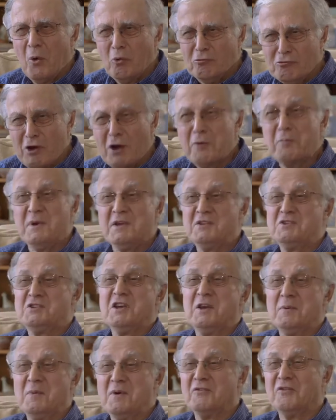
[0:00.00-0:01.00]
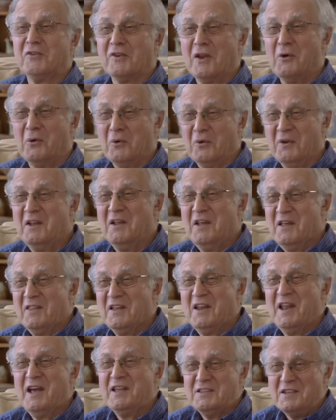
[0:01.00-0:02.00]
rugby team had flown
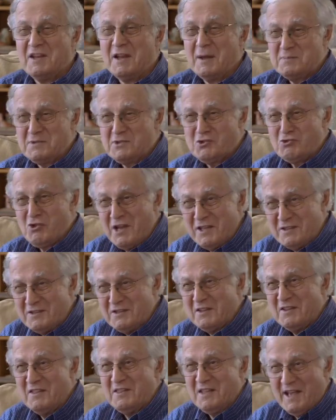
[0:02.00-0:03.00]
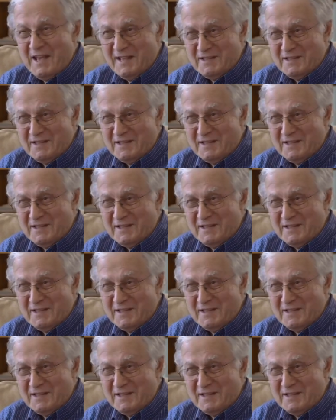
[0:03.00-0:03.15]
that ended up stranded in the